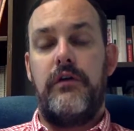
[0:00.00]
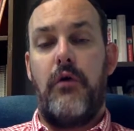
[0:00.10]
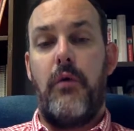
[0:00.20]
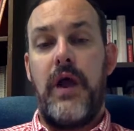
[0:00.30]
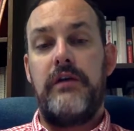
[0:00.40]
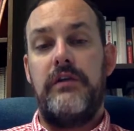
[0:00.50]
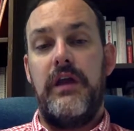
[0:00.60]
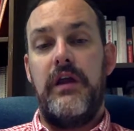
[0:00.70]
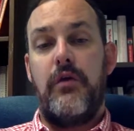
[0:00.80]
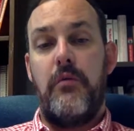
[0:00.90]
correct
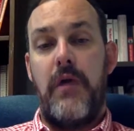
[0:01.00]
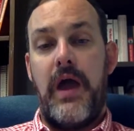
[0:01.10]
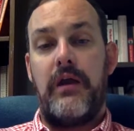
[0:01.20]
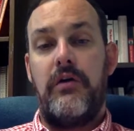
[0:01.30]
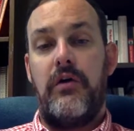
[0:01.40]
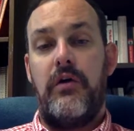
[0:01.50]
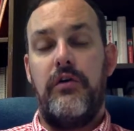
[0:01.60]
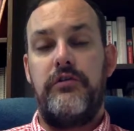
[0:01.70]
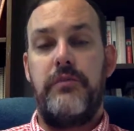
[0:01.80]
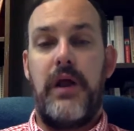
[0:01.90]
any grammatical
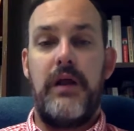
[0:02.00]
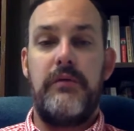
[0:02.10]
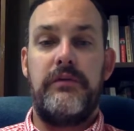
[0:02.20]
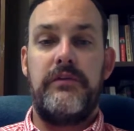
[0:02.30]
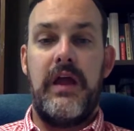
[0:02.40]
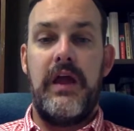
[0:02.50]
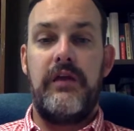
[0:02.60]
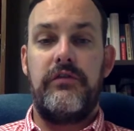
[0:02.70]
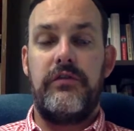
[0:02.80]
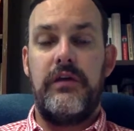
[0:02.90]
or spelling
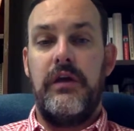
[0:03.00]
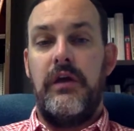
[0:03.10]
mistakes,